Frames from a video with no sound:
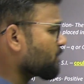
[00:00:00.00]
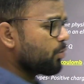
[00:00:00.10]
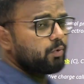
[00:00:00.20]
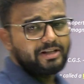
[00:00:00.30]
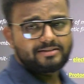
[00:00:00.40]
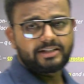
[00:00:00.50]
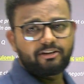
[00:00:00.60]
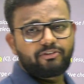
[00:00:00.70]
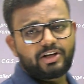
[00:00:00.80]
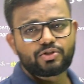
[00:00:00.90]
What is the
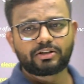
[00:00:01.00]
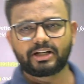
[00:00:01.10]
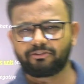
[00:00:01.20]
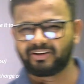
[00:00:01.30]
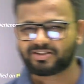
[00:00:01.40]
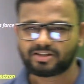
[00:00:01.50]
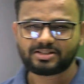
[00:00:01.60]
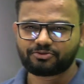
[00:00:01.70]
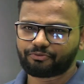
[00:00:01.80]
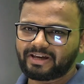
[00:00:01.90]
definition? The definition
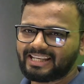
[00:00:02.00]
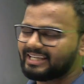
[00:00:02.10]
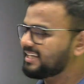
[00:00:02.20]
is very